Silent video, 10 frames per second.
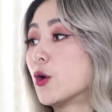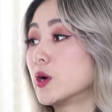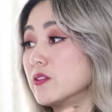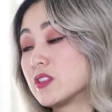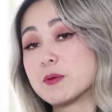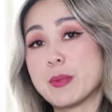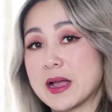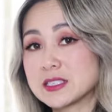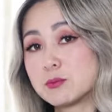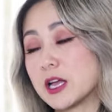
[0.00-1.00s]
or even the
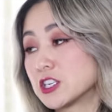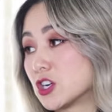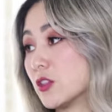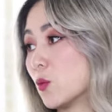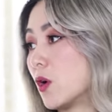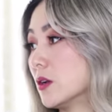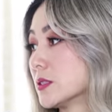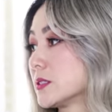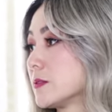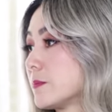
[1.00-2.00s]
backsplash on the walls.